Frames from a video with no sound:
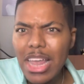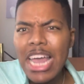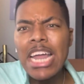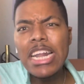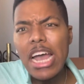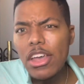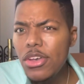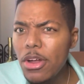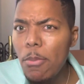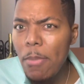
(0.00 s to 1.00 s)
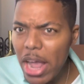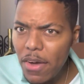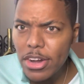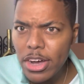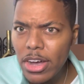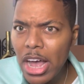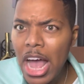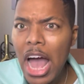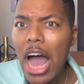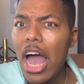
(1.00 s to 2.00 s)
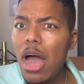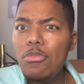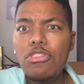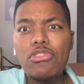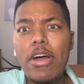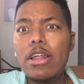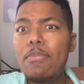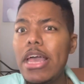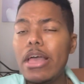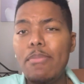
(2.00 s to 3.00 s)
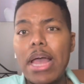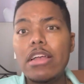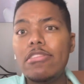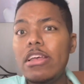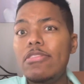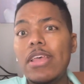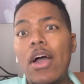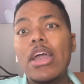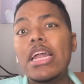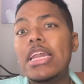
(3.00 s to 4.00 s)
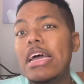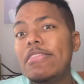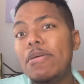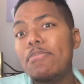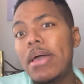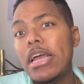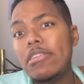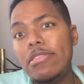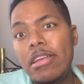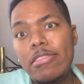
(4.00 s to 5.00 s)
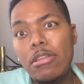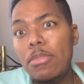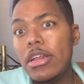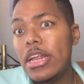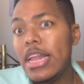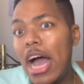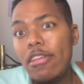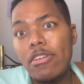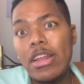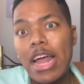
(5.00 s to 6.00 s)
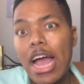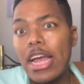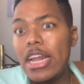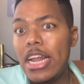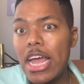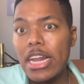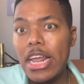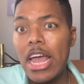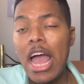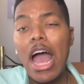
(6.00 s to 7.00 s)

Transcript: you done married her. I'm just trying to make it make sense, y'all. It doesn't make sense to me. The dots are not connecting.